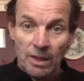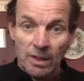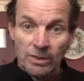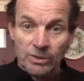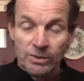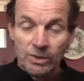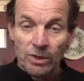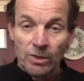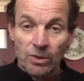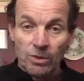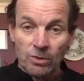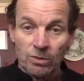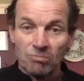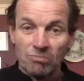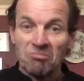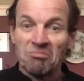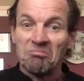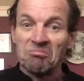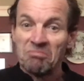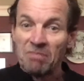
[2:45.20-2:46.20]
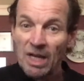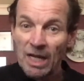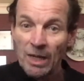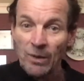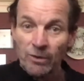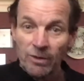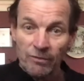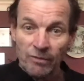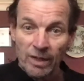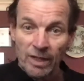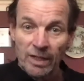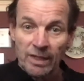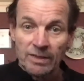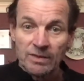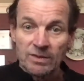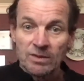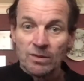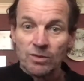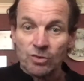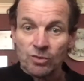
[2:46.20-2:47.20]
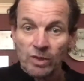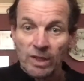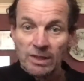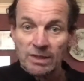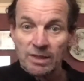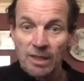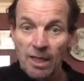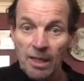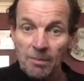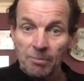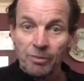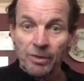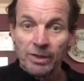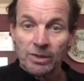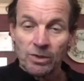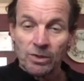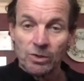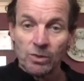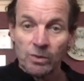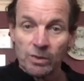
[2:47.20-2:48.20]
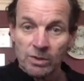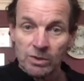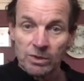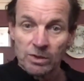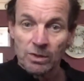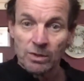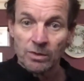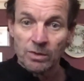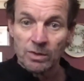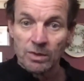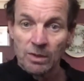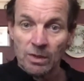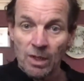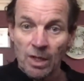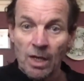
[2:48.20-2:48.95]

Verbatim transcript: So I would advise dress up like you're going to church,